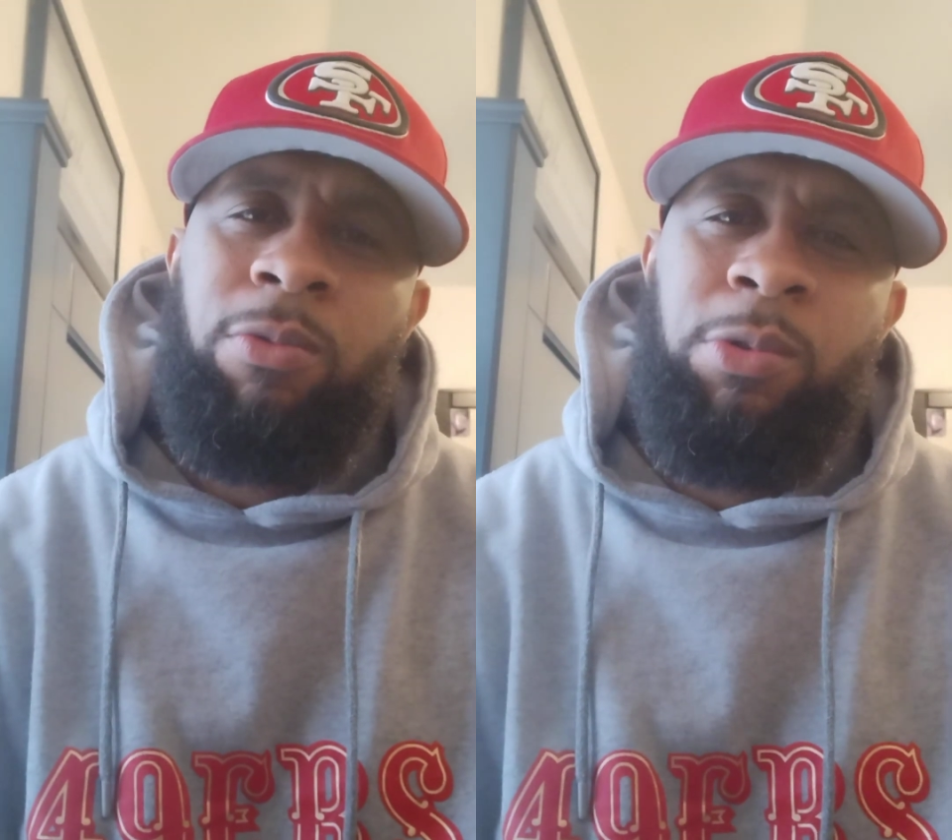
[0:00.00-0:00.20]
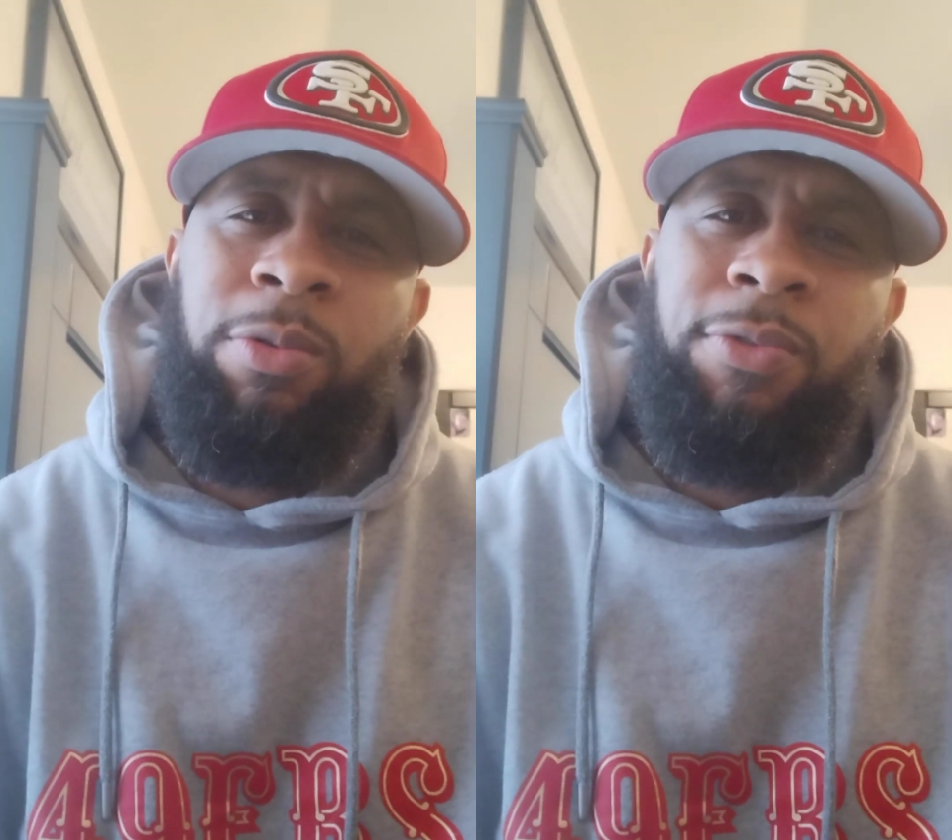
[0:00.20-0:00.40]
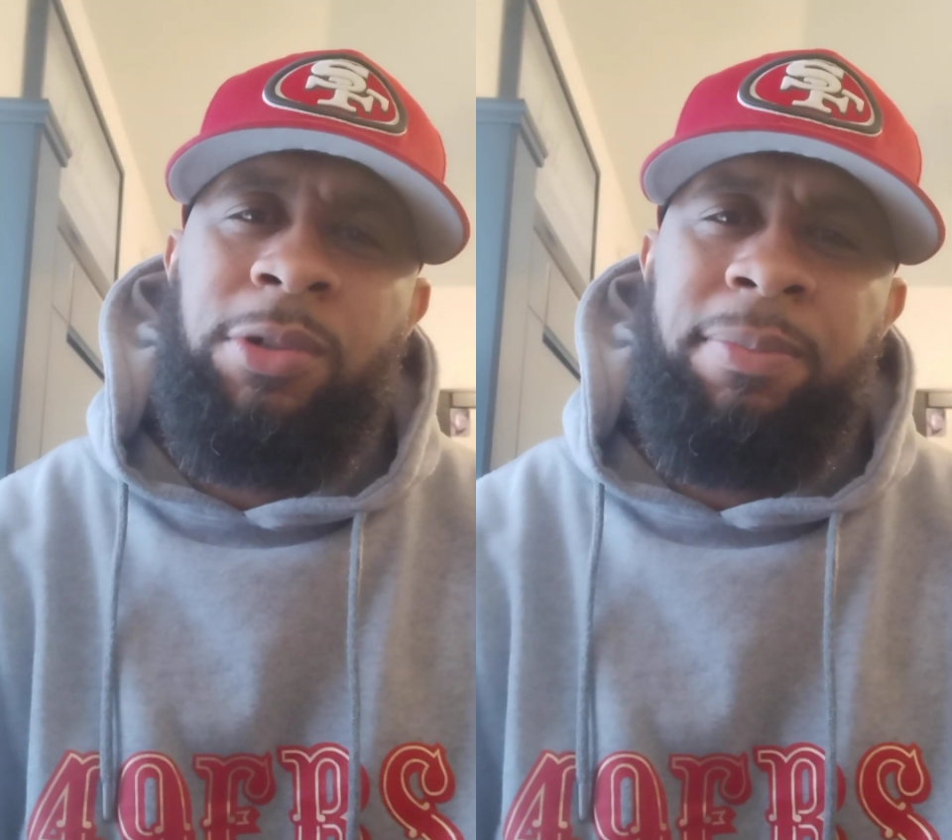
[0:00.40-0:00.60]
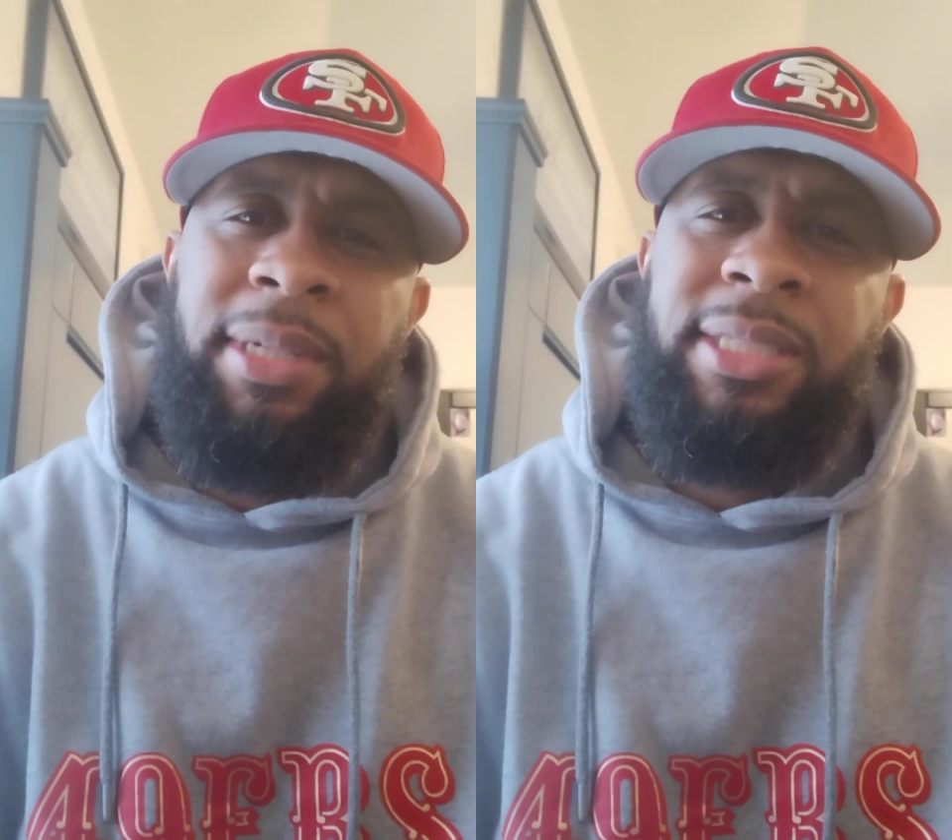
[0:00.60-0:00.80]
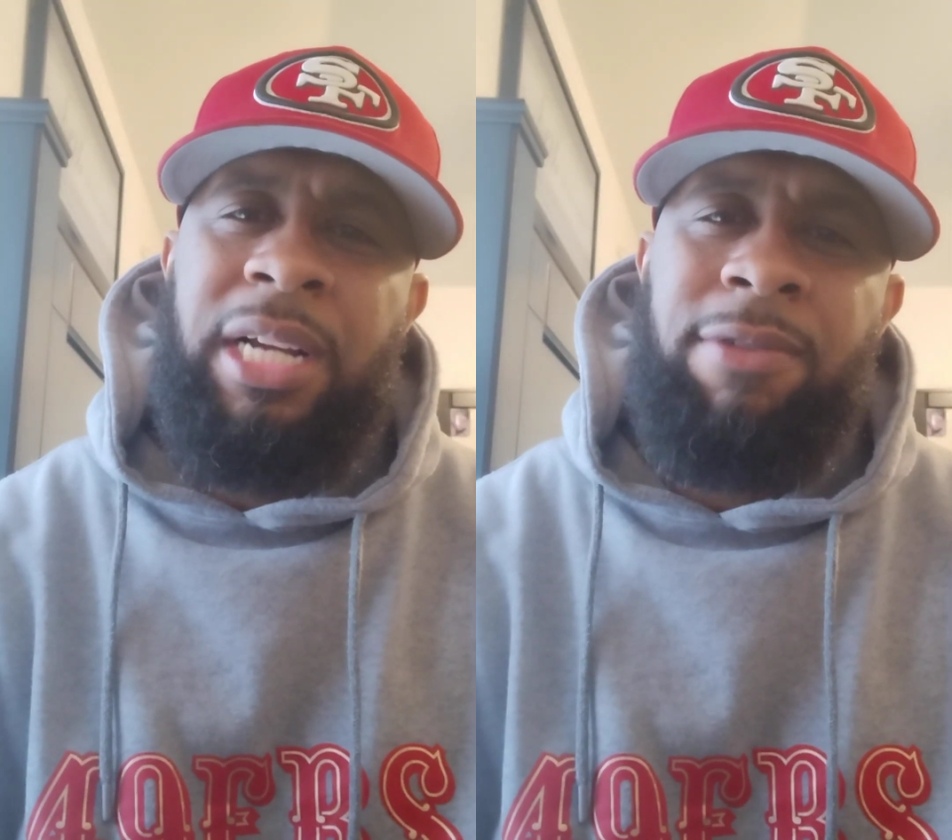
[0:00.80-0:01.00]
rooting for to
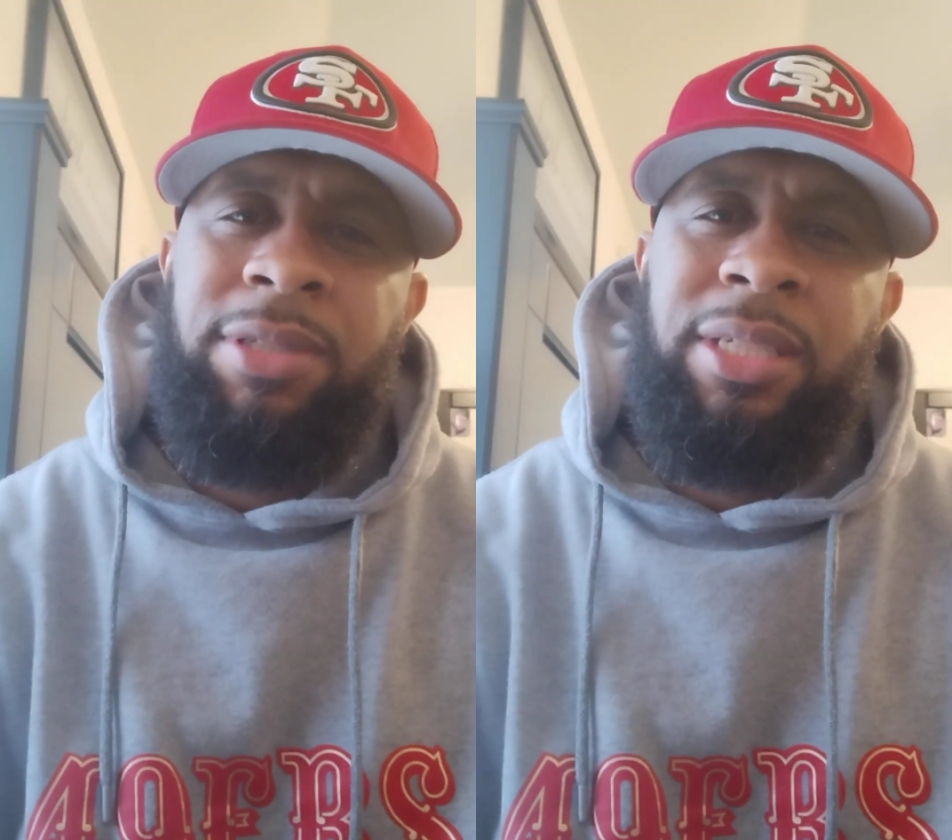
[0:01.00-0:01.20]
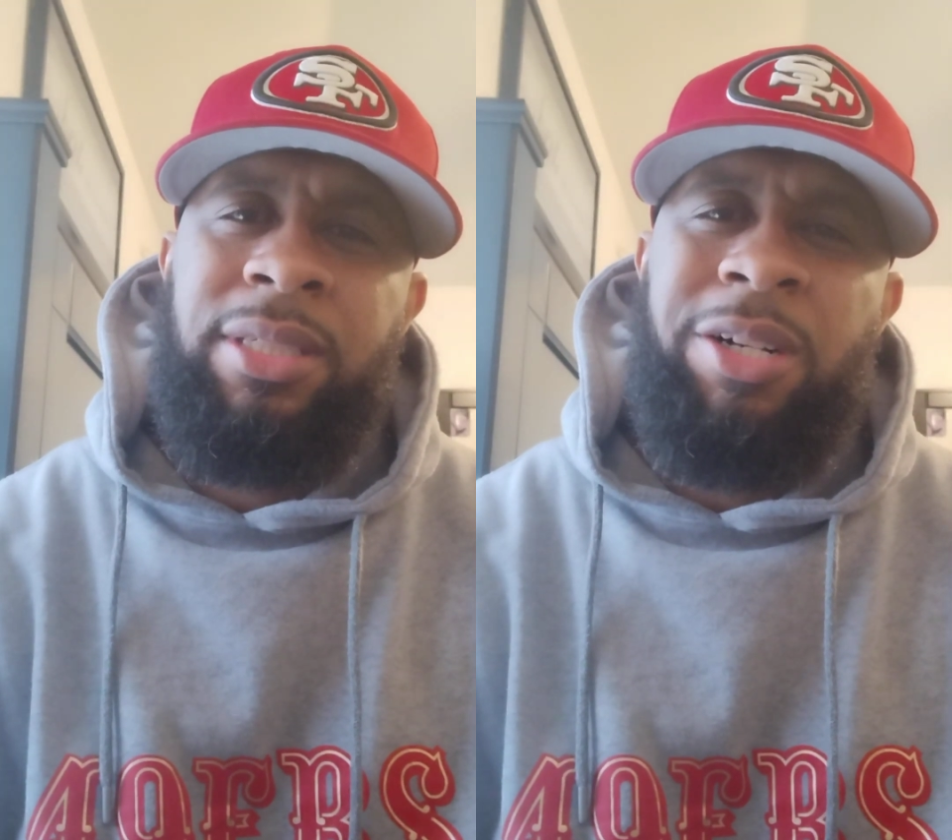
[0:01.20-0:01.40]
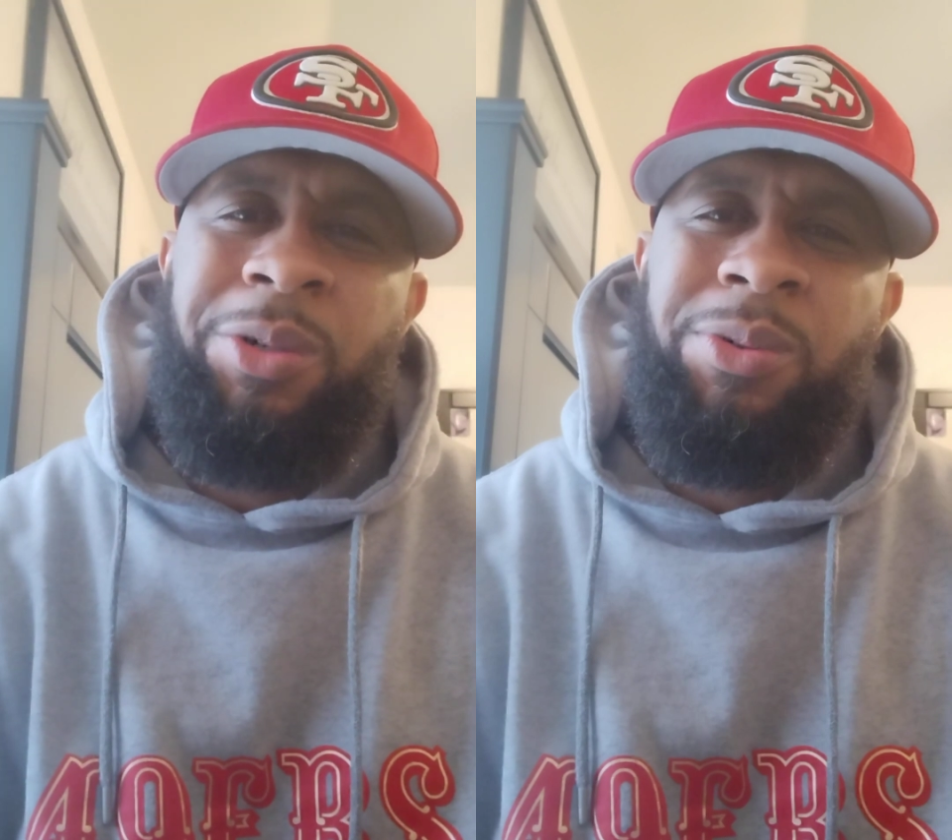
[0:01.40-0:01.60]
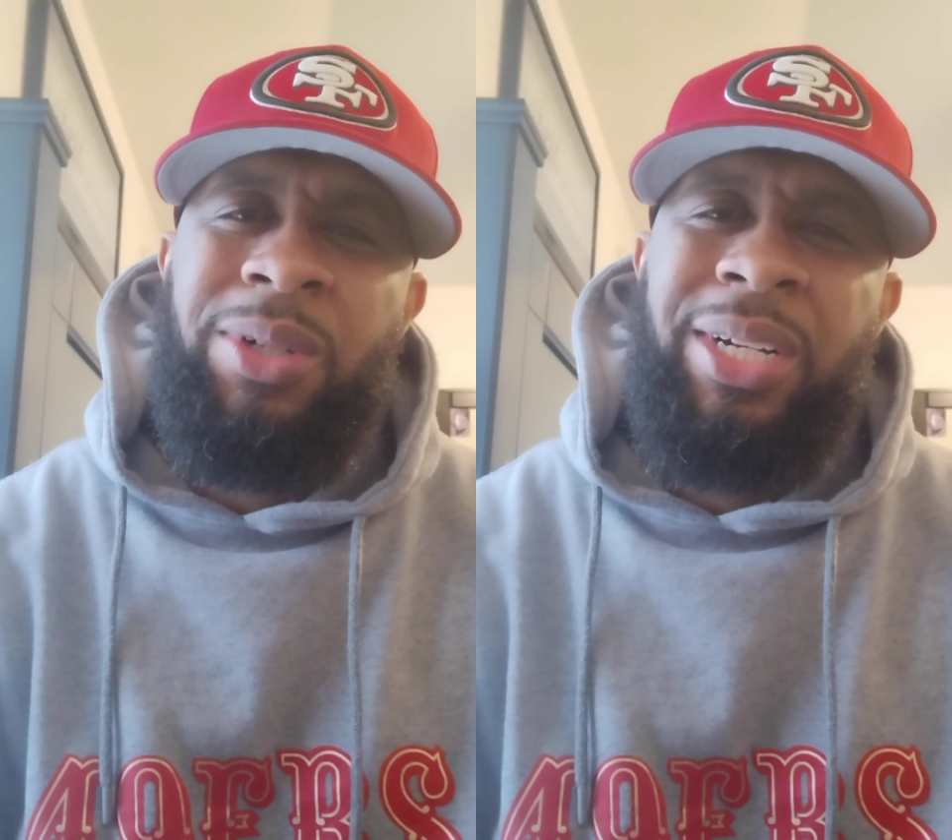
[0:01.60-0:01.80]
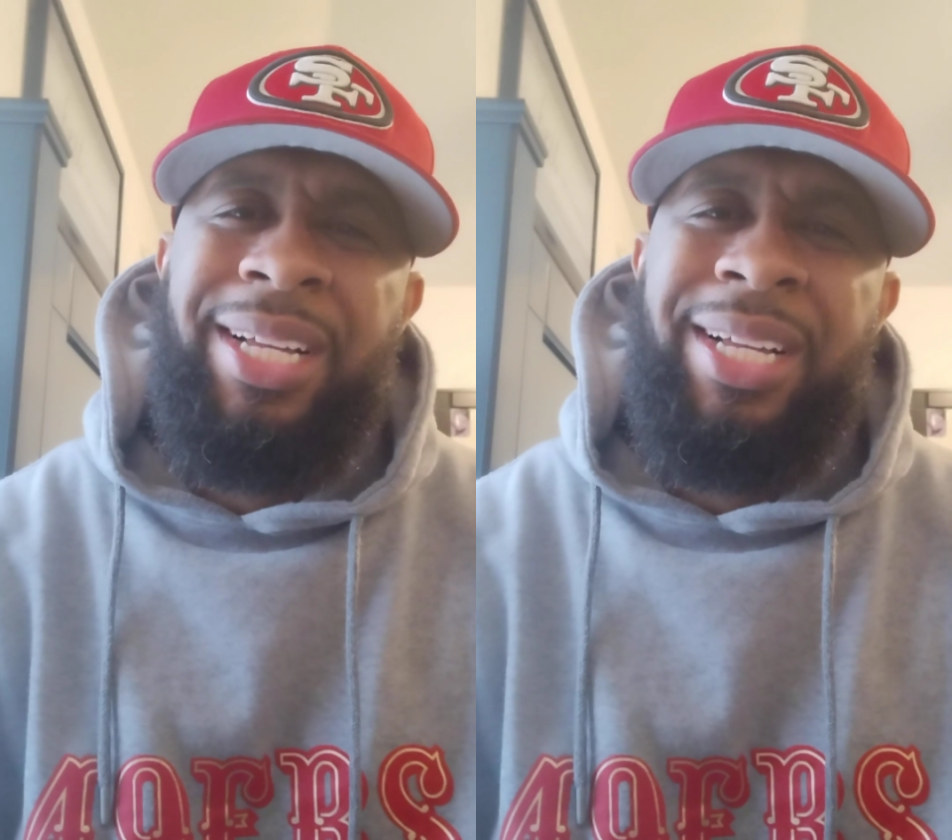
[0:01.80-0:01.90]
beat San Francisco.